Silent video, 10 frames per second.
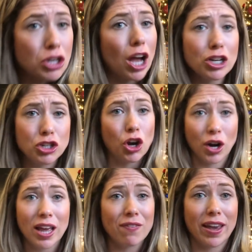Gosh
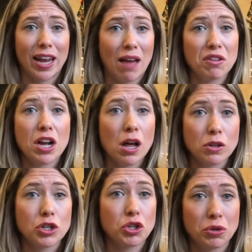darn it, if I could have a
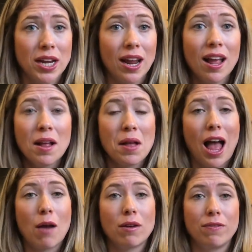colored tree,
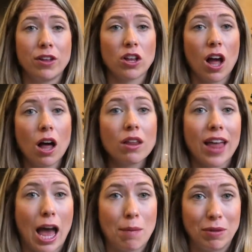I would feel all
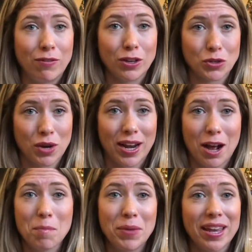the happy feels right
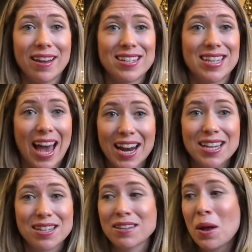now, because that
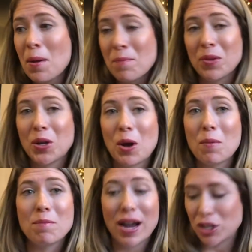is, you
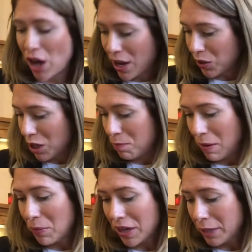know, my childhood
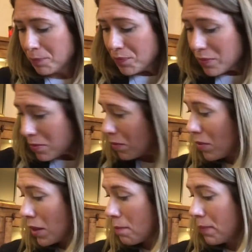memory.
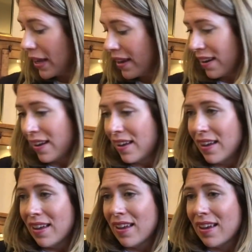But
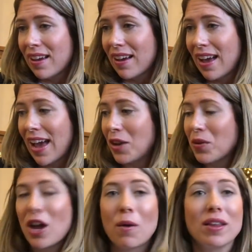I
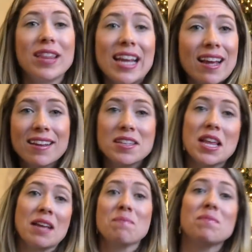don't know,
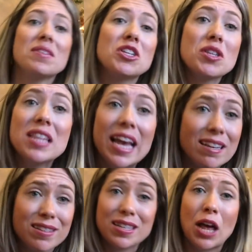
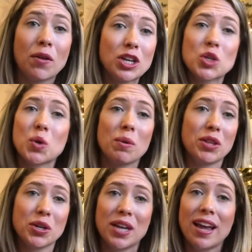this telling a story
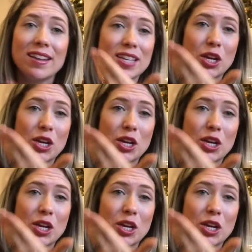with your kids,